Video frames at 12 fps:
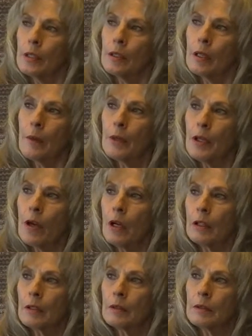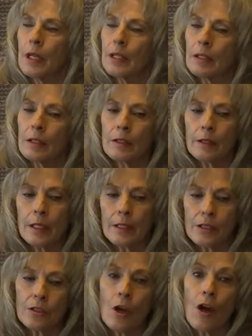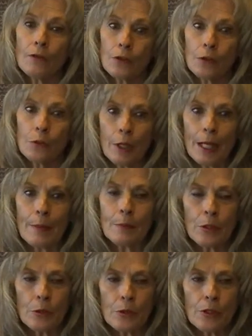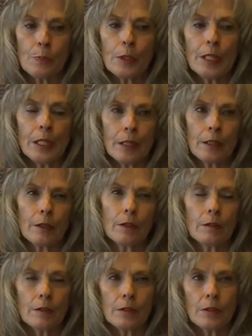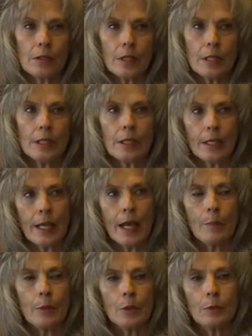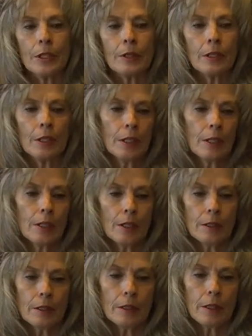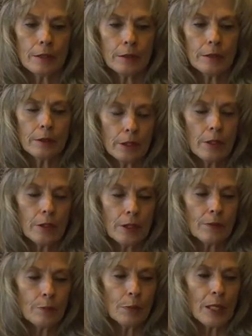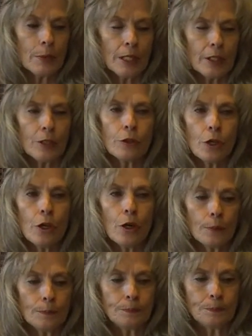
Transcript: I would call it like a, like a softer rape, so to speak, you know? So it's like it can happen with, uh, you know, different people that you know.